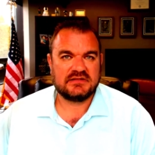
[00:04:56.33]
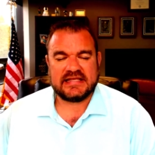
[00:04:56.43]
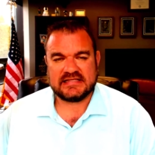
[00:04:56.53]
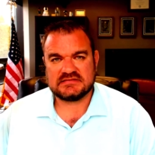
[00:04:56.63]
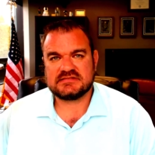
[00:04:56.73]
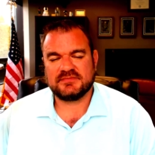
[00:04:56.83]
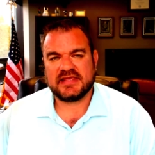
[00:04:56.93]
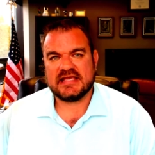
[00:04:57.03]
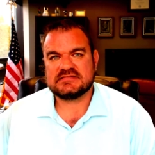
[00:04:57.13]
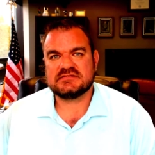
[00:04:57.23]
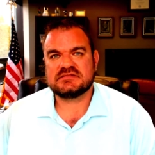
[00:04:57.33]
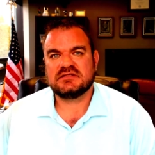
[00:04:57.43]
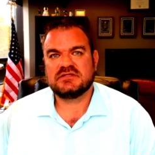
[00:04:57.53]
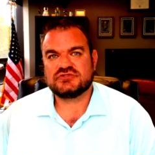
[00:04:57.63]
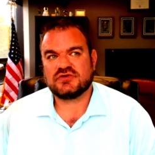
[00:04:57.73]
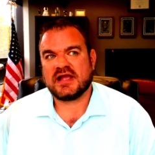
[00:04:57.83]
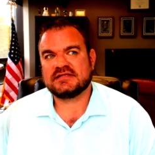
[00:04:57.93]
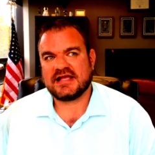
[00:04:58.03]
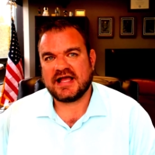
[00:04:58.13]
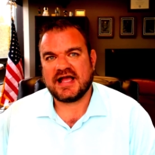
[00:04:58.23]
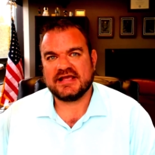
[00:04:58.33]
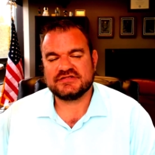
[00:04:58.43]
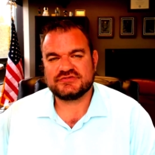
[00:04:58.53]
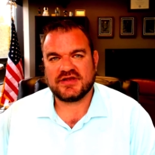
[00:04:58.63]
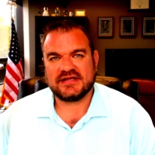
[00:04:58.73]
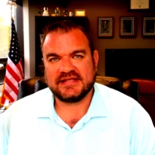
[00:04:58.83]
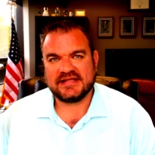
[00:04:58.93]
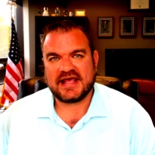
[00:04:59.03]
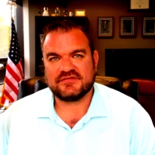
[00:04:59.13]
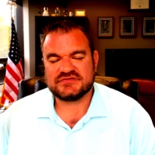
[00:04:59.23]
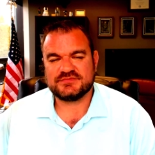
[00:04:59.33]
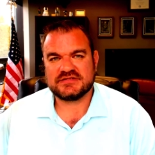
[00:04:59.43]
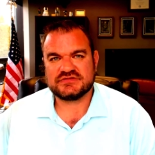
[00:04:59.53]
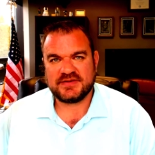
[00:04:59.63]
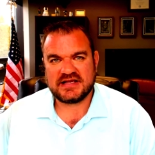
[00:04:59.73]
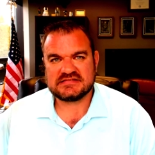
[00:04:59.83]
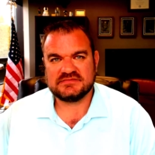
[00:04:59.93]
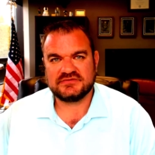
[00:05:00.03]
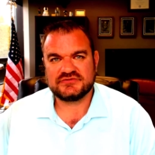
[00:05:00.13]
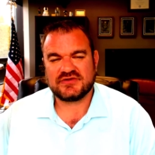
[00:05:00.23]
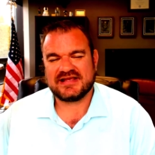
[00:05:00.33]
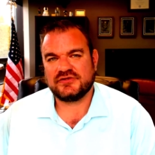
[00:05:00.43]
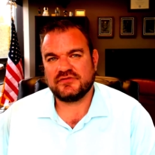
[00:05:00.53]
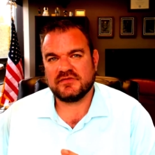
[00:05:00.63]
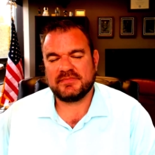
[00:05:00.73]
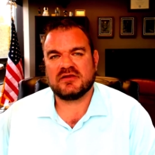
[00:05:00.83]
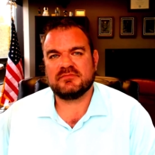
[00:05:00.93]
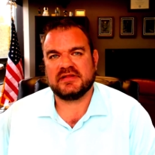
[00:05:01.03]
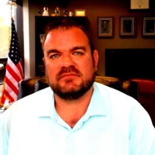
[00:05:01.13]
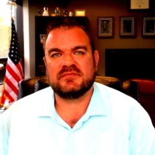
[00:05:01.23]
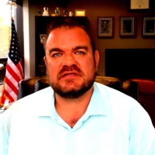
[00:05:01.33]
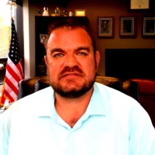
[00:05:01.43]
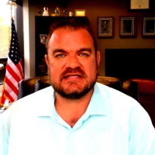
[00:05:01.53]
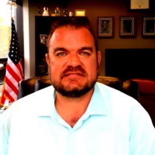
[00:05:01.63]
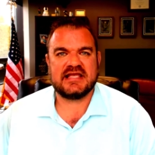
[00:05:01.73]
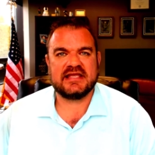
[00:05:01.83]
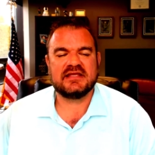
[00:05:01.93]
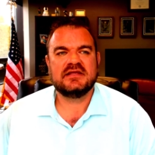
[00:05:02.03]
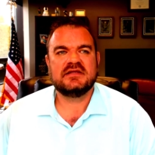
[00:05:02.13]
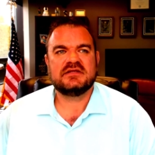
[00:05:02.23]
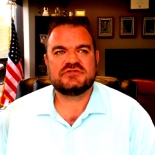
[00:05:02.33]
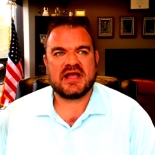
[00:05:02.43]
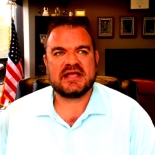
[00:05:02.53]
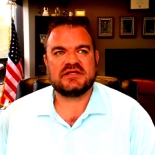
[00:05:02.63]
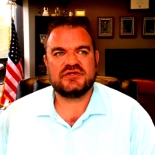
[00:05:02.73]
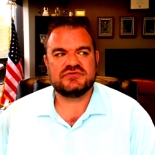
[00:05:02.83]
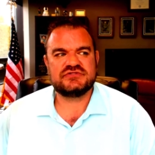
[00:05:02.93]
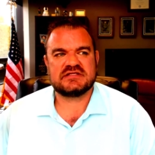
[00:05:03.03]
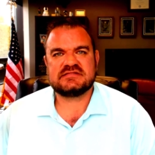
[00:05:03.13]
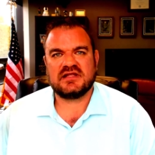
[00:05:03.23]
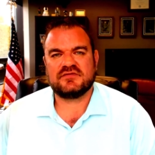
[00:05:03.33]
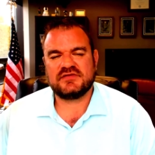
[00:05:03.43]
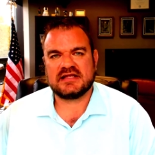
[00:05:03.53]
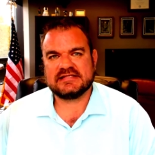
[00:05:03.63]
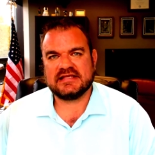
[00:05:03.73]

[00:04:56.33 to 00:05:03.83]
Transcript: in some cases, trying to hide and trying to get out of as much as possible, trying to do the bare minimum, as they say, trying to do just enough not to